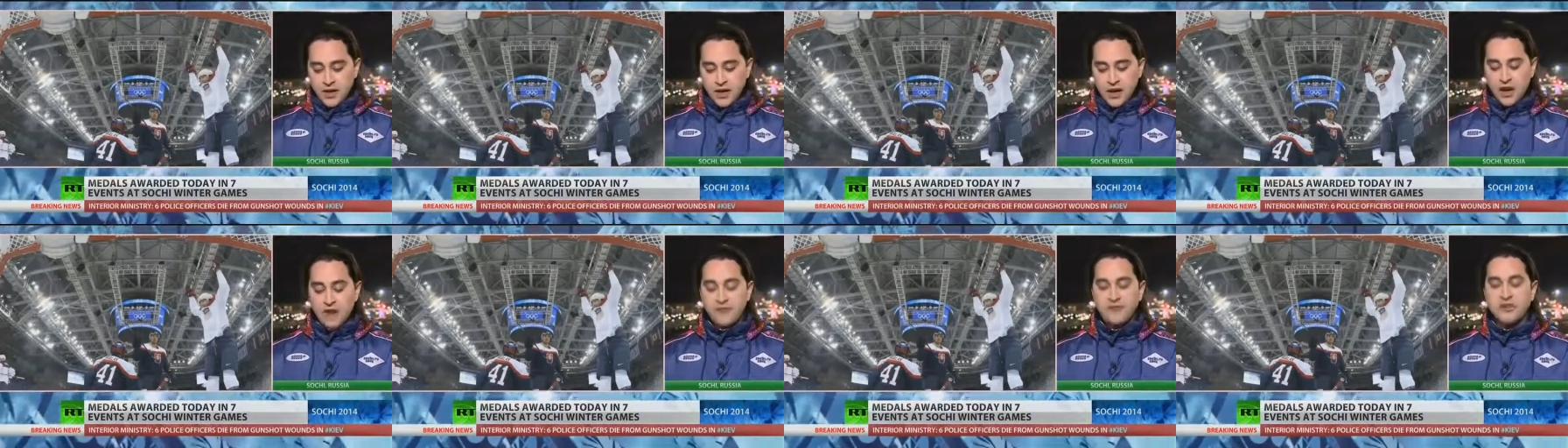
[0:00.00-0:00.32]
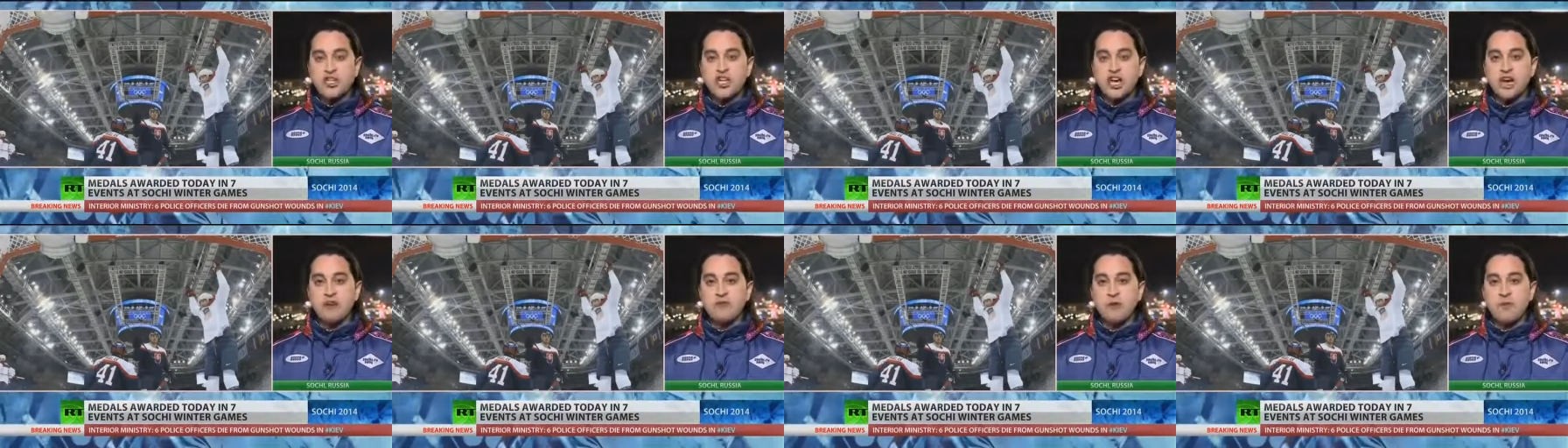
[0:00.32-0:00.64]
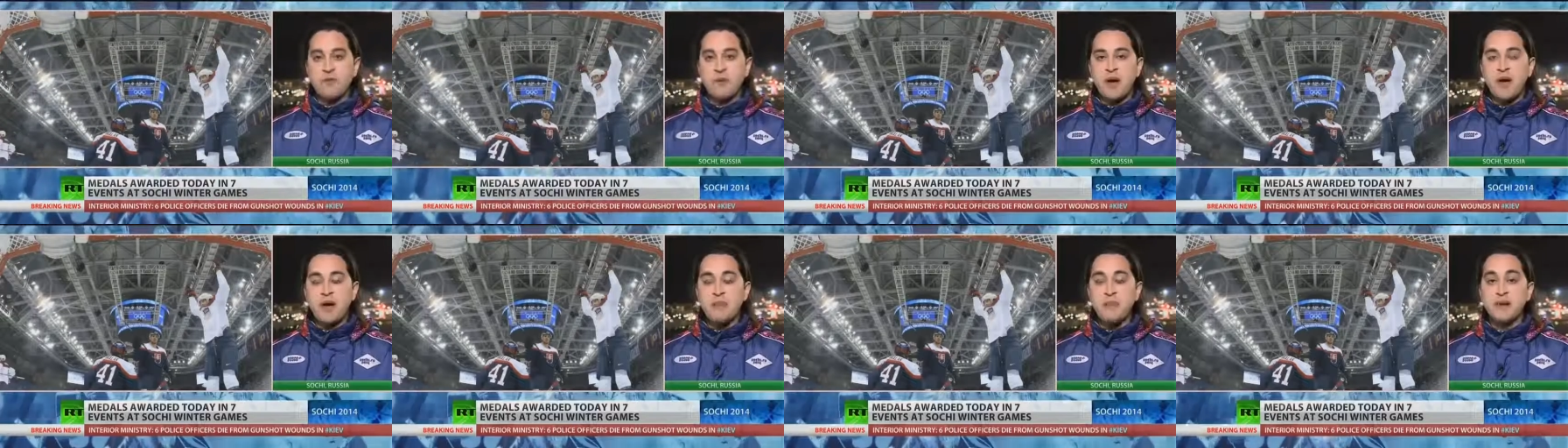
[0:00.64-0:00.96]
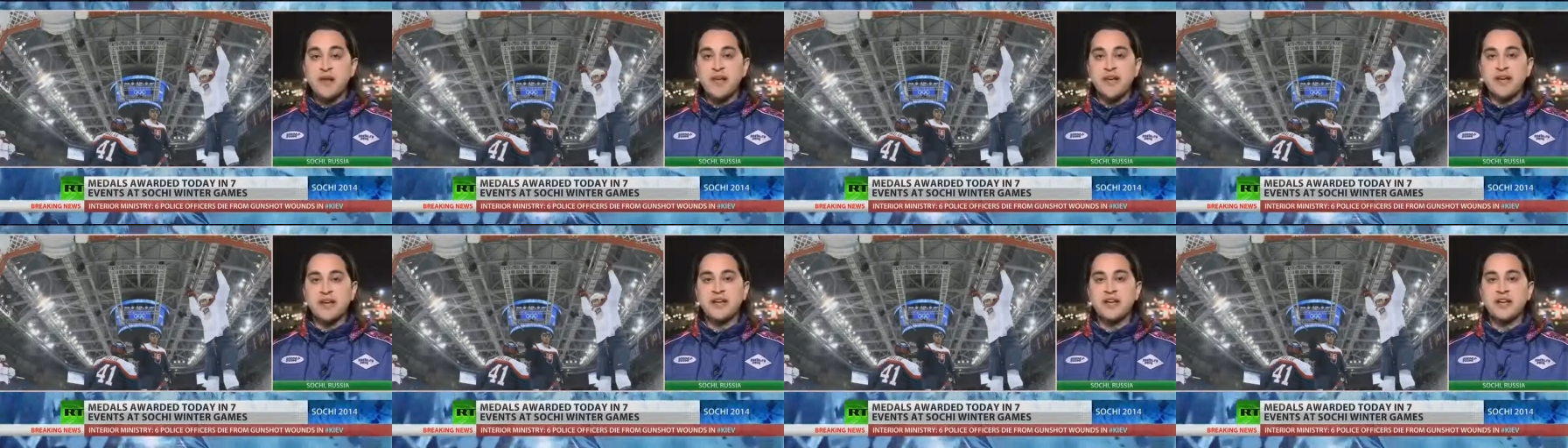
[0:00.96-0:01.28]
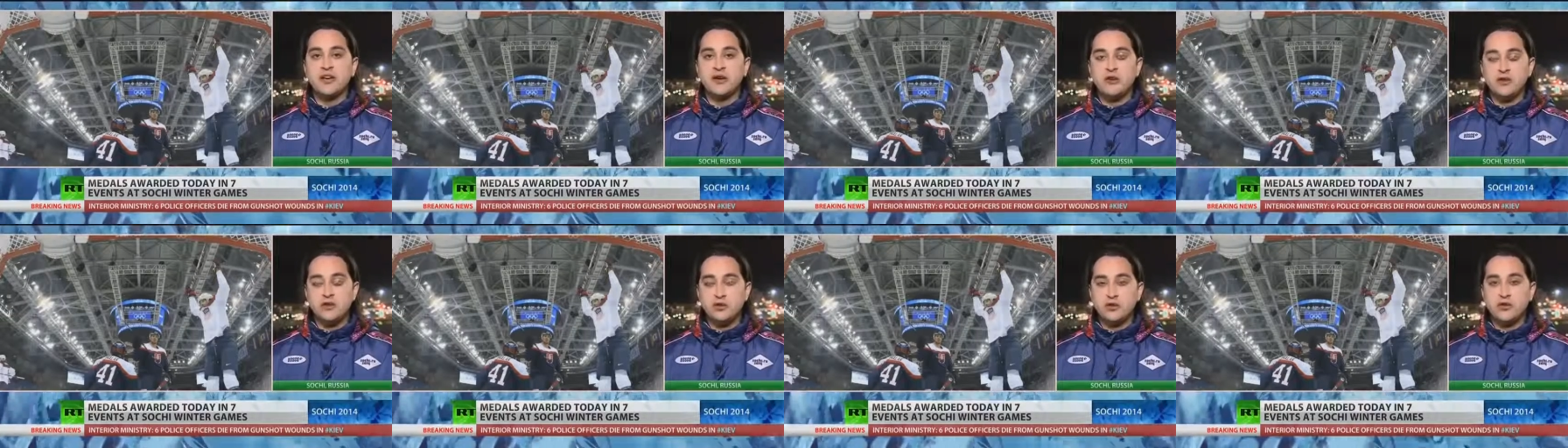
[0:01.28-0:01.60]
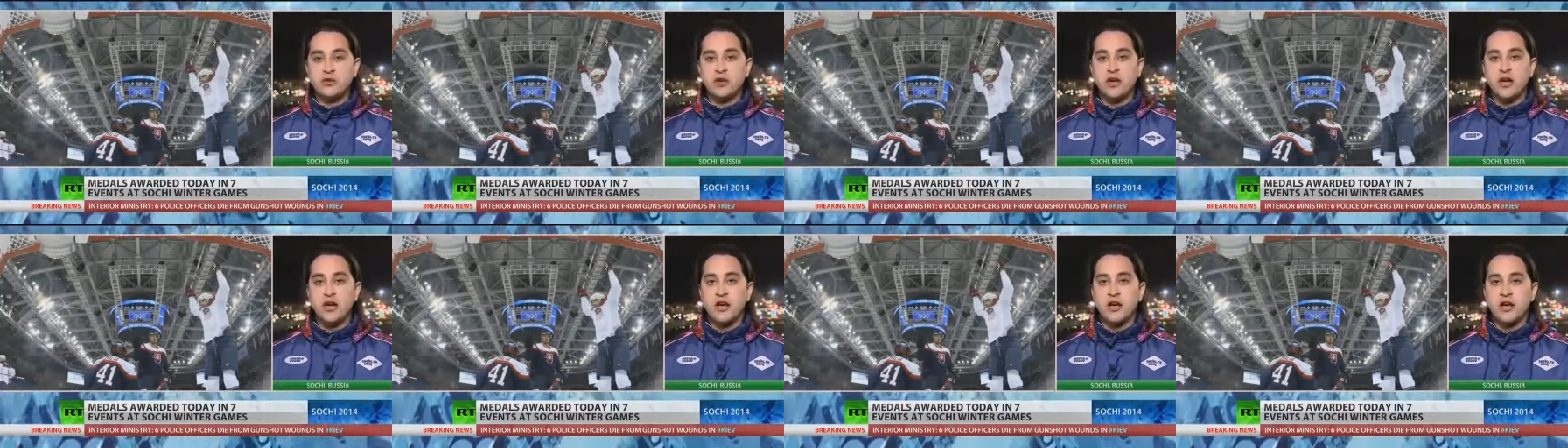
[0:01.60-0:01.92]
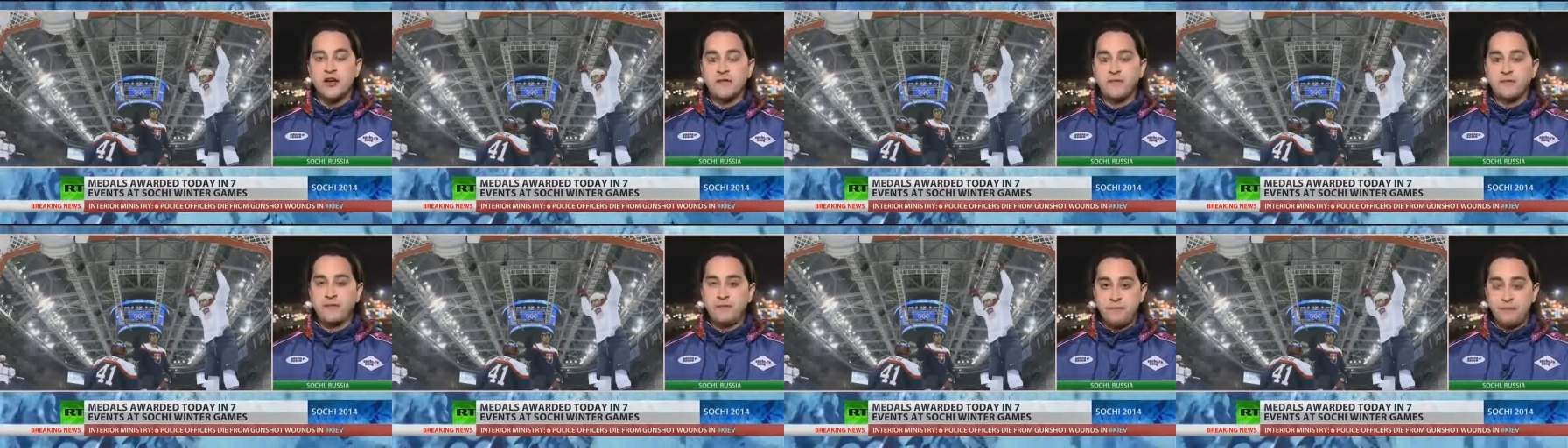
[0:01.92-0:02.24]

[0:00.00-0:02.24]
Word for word: uh, the Czech Republic, who uh,